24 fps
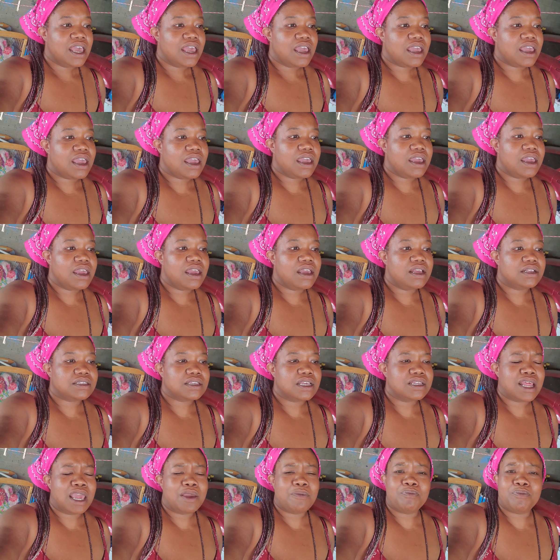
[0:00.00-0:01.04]

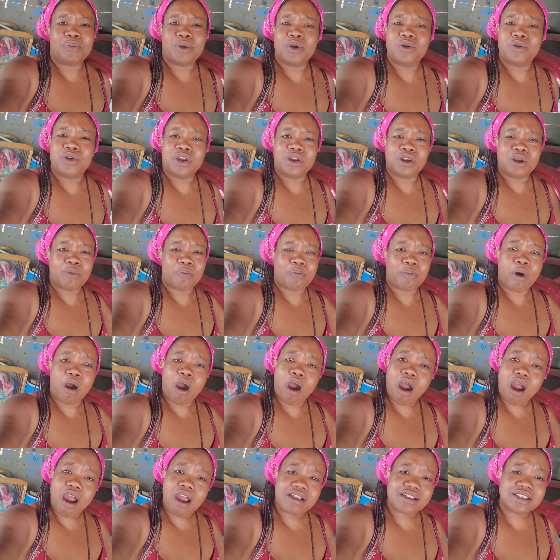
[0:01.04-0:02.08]
They building the
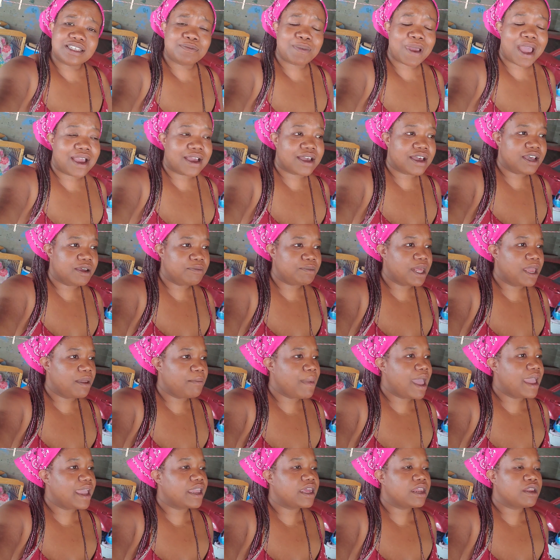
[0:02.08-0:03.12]
parks back up. They
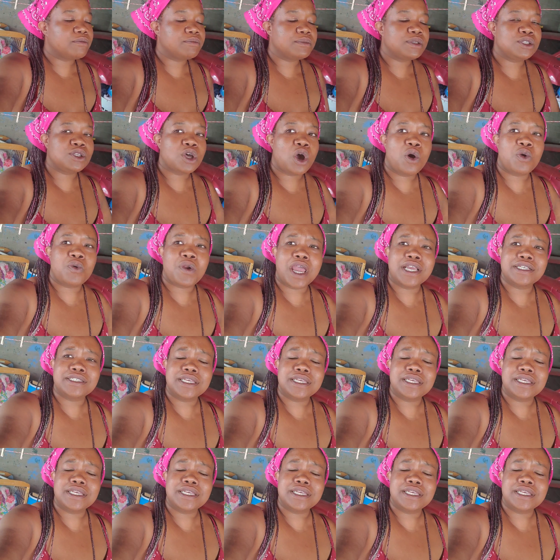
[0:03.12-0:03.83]
making them so nice.